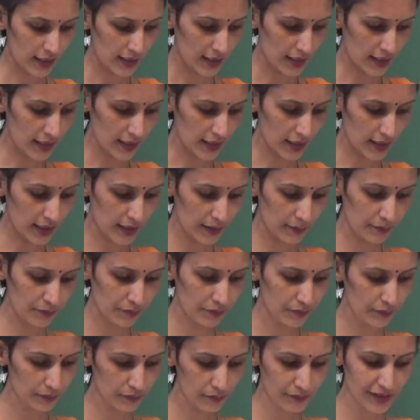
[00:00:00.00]

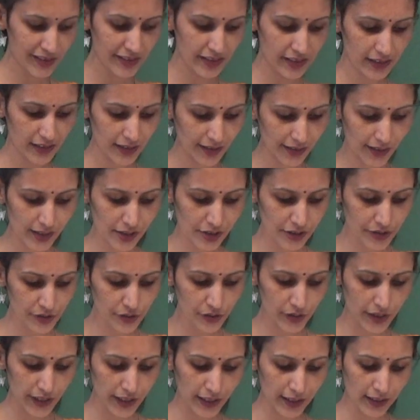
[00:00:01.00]
Mr. Naresh
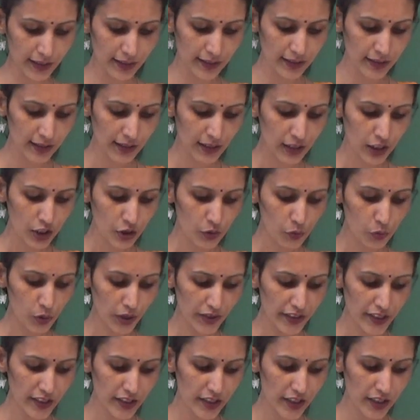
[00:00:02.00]
Goyal,
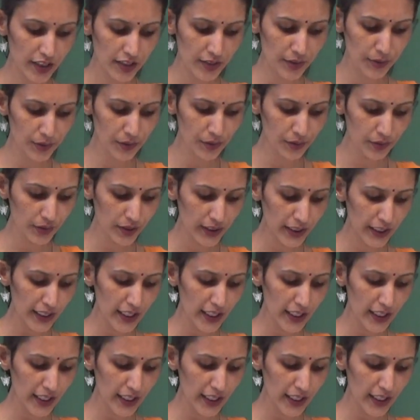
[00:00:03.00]
what did he do?